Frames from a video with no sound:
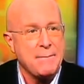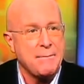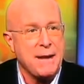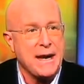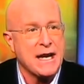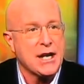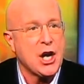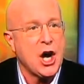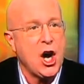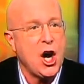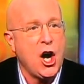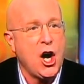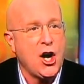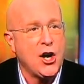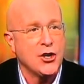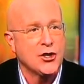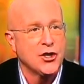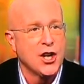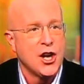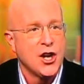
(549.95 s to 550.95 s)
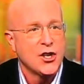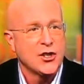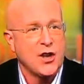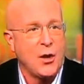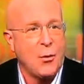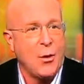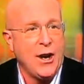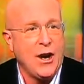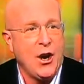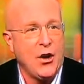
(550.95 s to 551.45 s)
it because
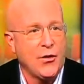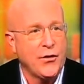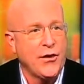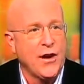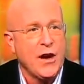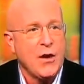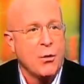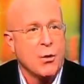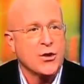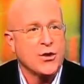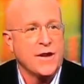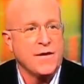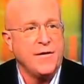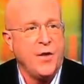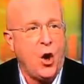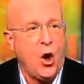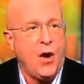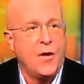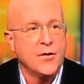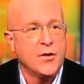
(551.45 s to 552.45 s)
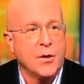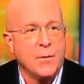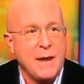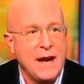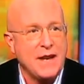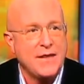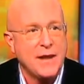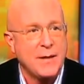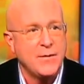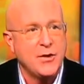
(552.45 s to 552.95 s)
someone else was involved or
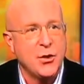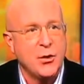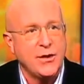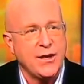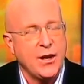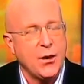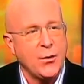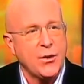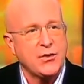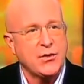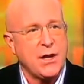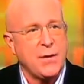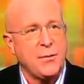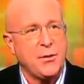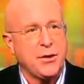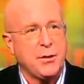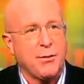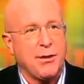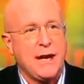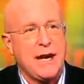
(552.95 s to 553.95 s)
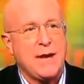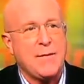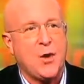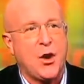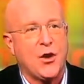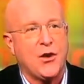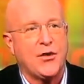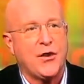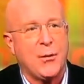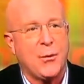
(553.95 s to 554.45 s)
made them do it. They always try to put the
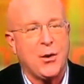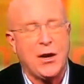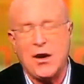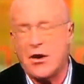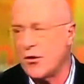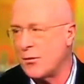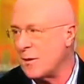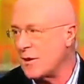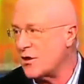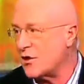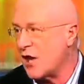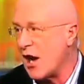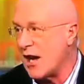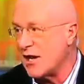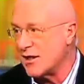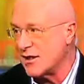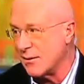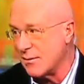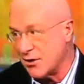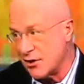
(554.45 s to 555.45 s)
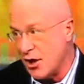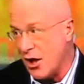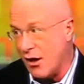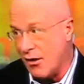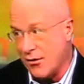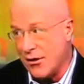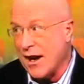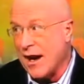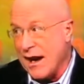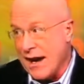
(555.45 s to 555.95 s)
blame on someone else besides
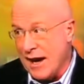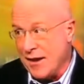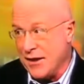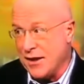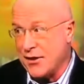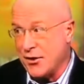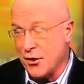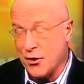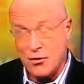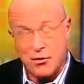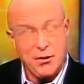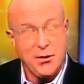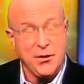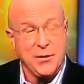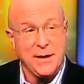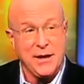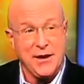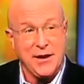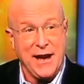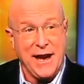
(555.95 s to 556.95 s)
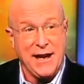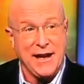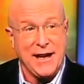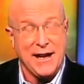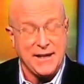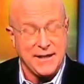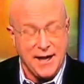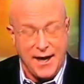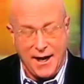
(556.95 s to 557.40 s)
themselves. I think you'll agree with me on that.